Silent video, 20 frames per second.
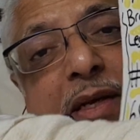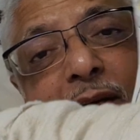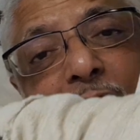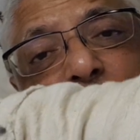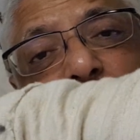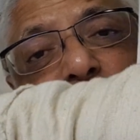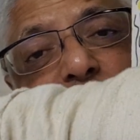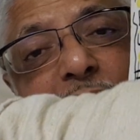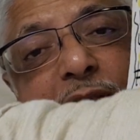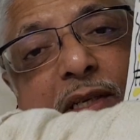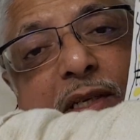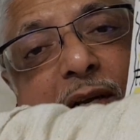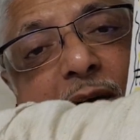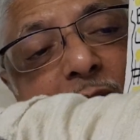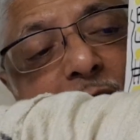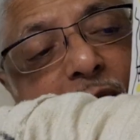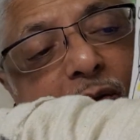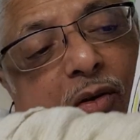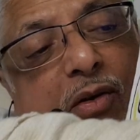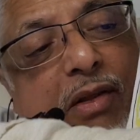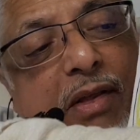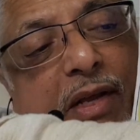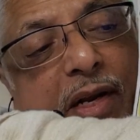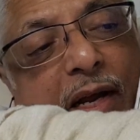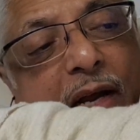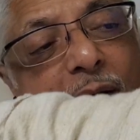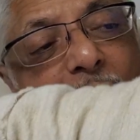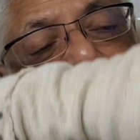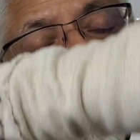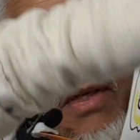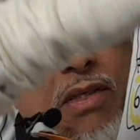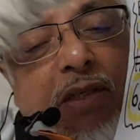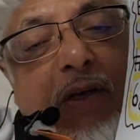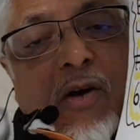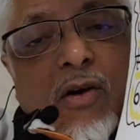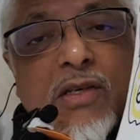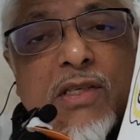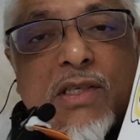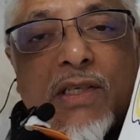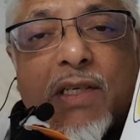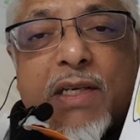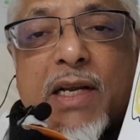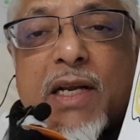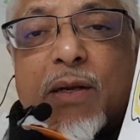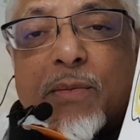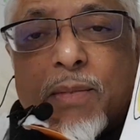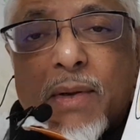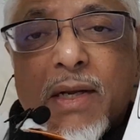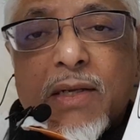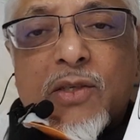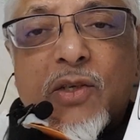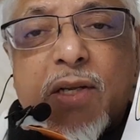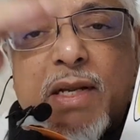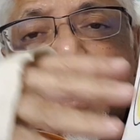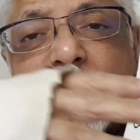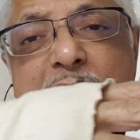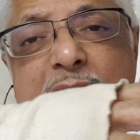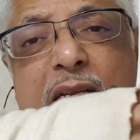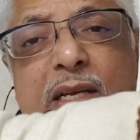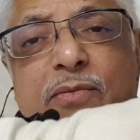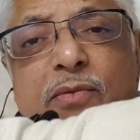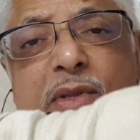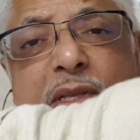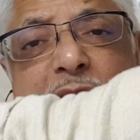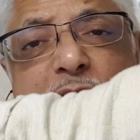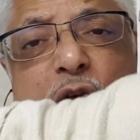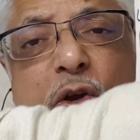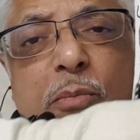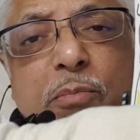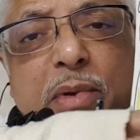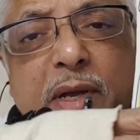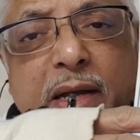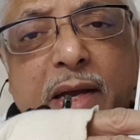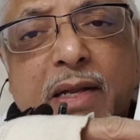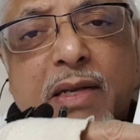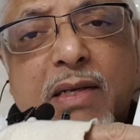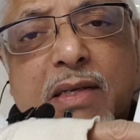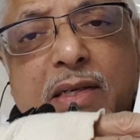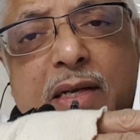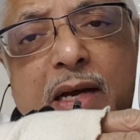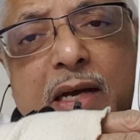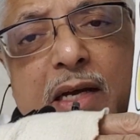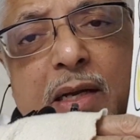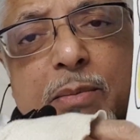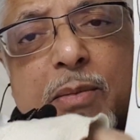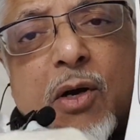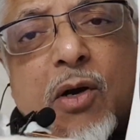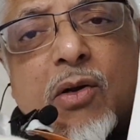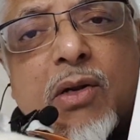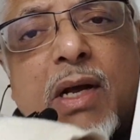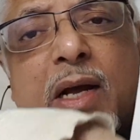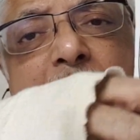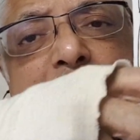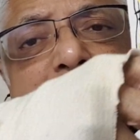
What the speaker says: it shoots it out. The red is the oxygenated blood. So let's leave this complicated diagram out.